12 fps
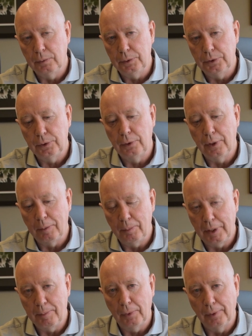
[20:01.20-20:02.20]
to ensure
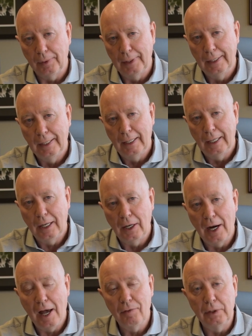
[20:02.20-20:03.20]
that people
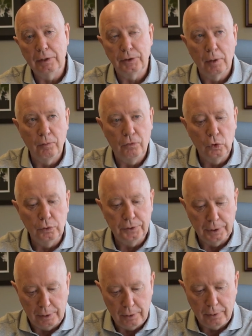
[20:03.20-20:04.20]
are having some food
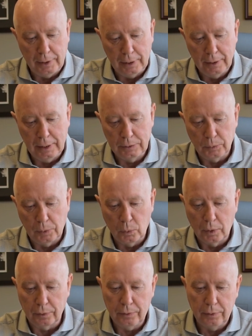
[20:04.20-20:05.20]
security as we
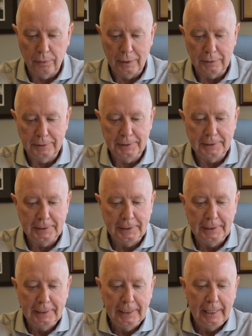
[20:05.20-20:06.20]
work through this.
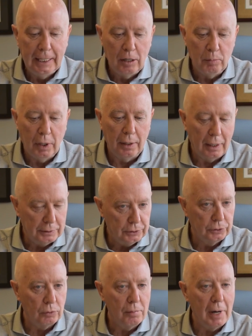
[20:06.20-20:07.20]
But I
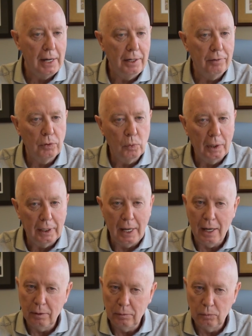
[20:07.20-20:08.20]
just remind everyone
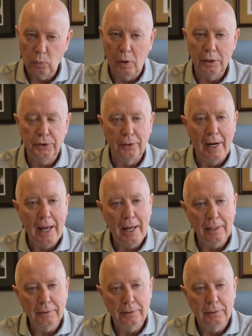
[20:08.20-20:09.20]
again, wash your
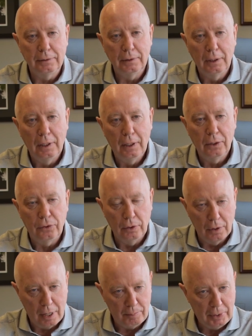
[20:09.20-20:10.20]
hands.
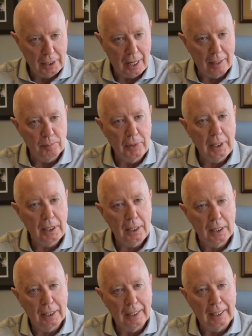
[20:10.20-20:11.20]
Do not be like
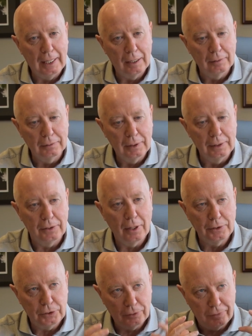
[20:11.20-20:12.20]
me and
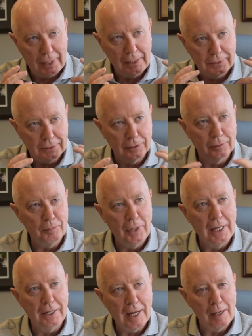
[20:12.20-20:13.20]
touch your face as
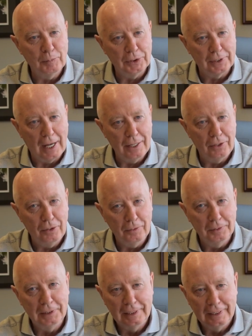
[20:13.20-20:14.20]
many times as I do.